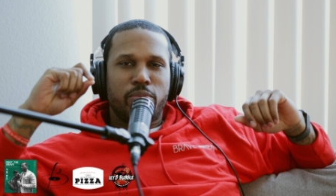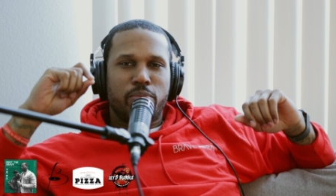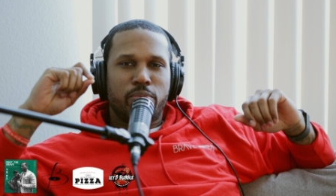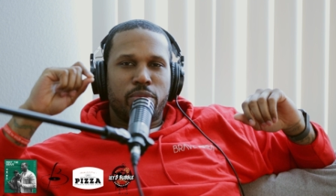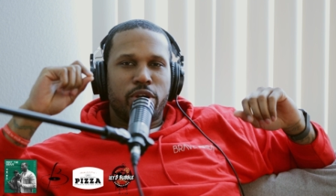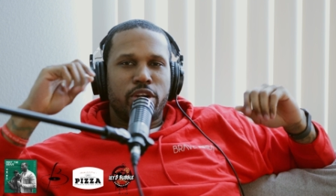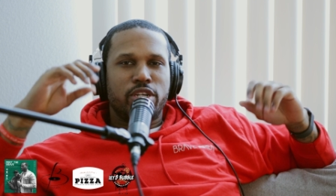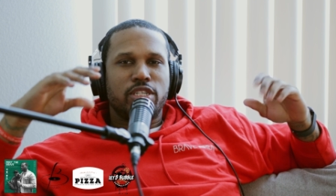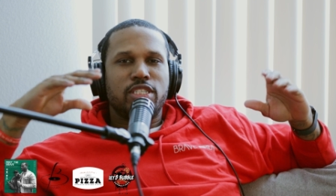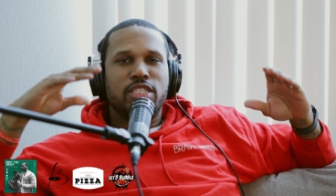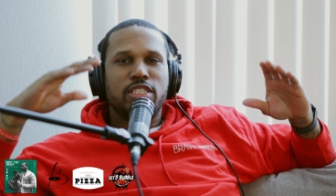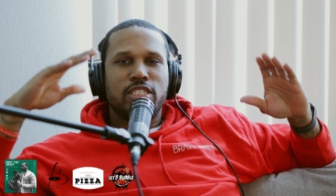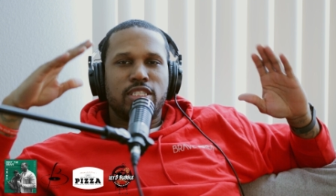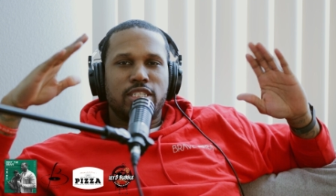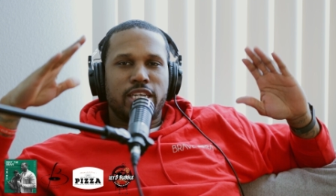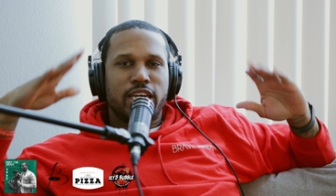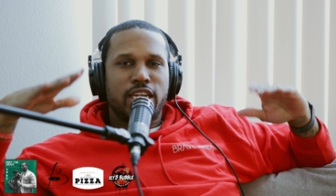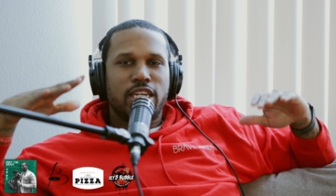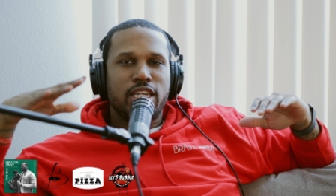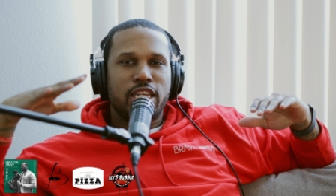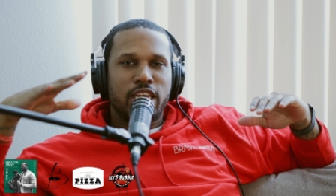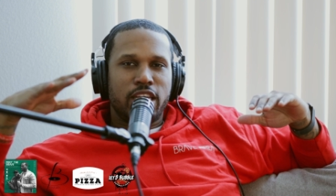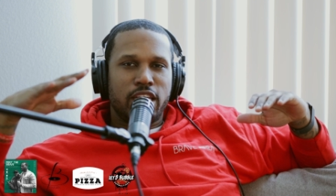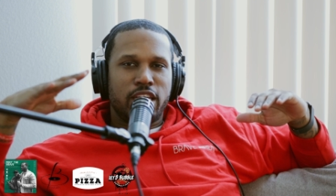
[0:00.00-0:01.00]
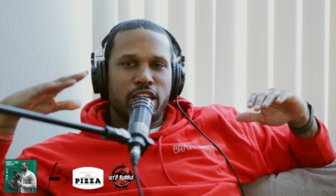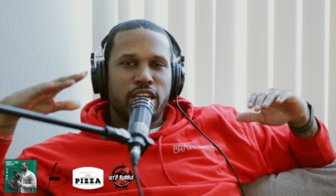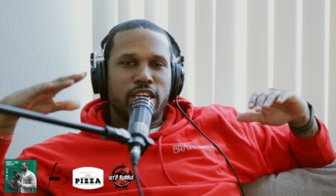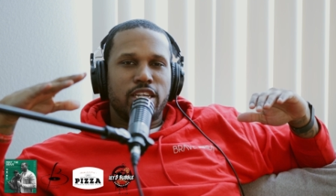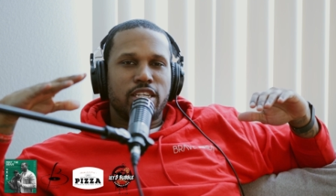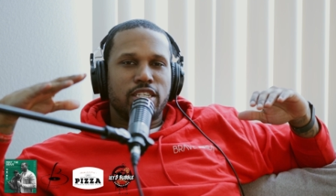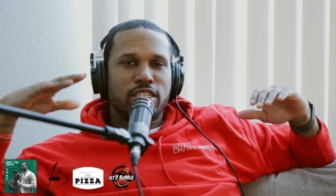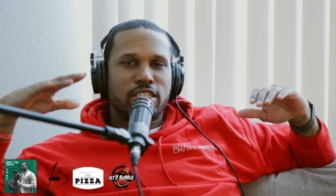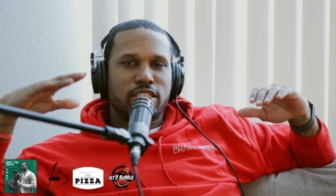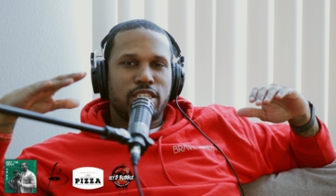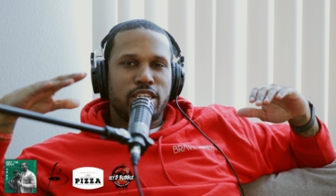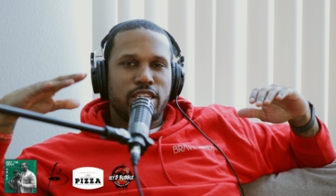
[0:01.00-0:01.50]
person's idea
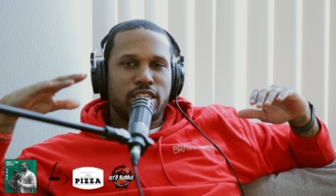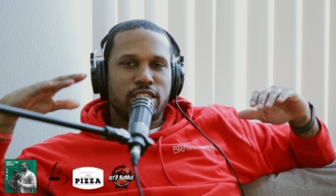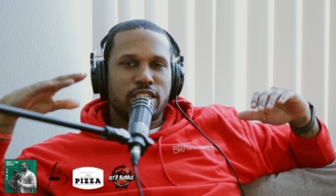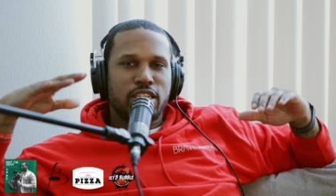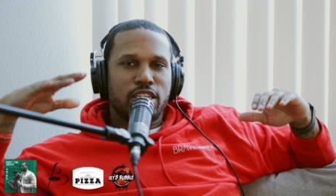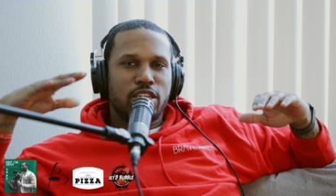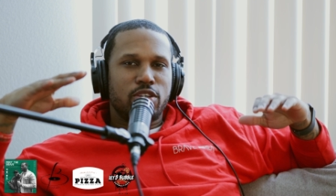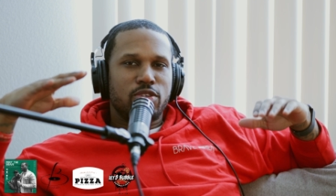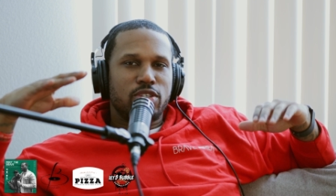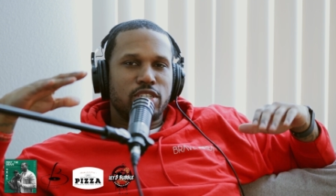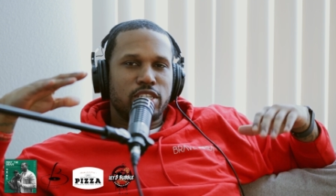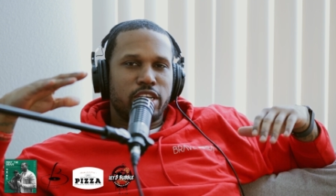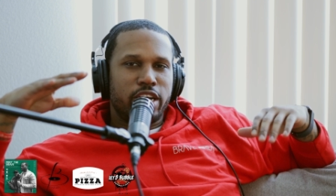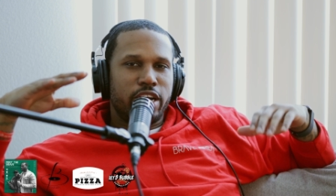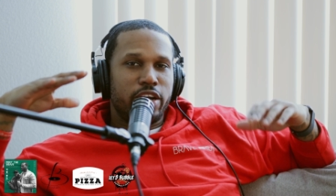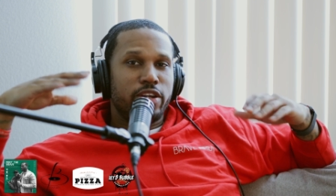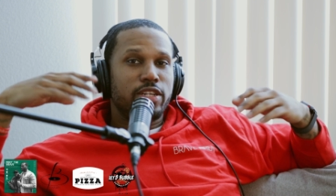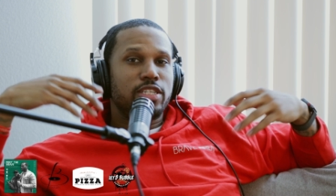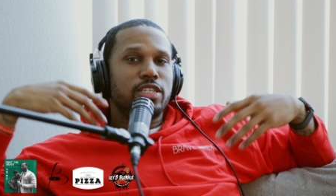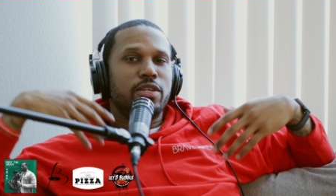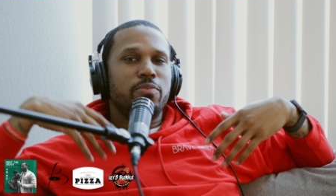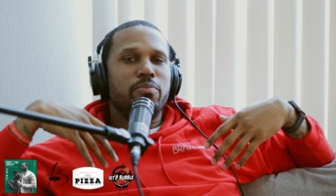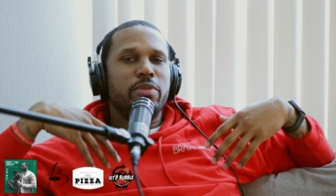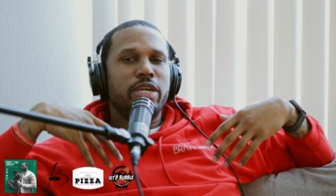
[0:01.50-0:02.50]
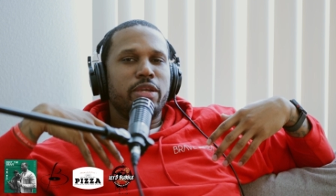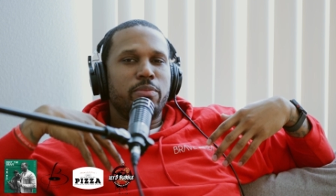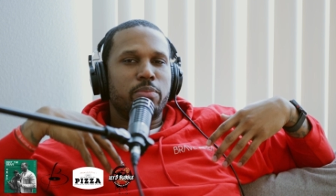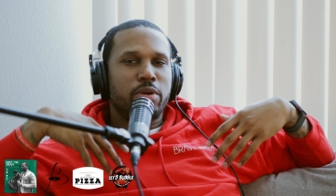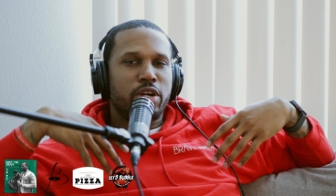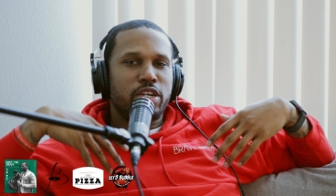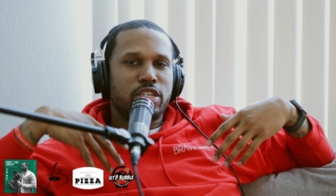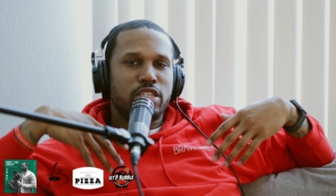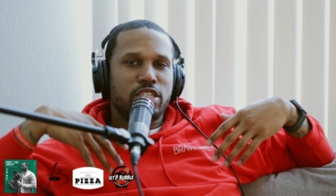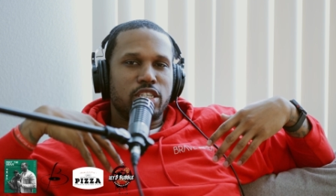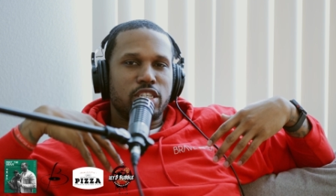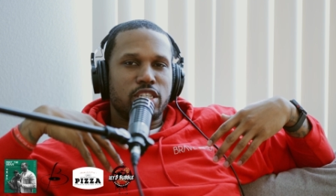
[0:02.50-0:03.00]
is a little scary to me
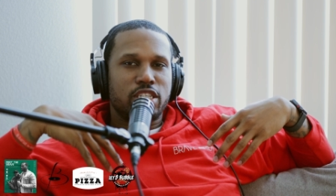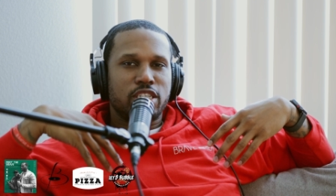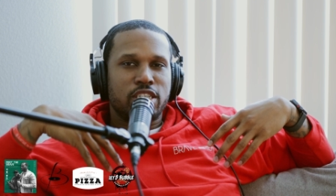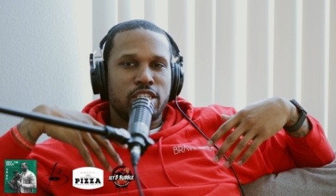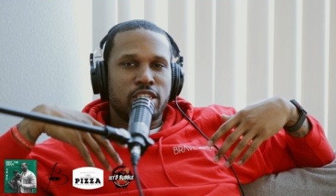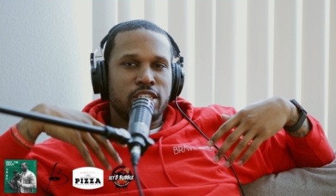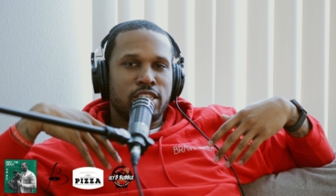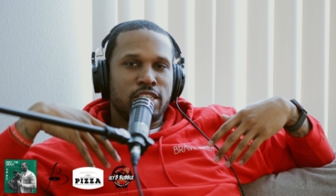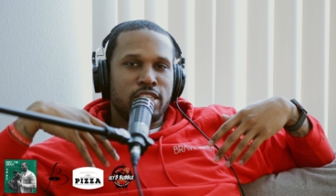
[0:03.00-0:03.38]
personally.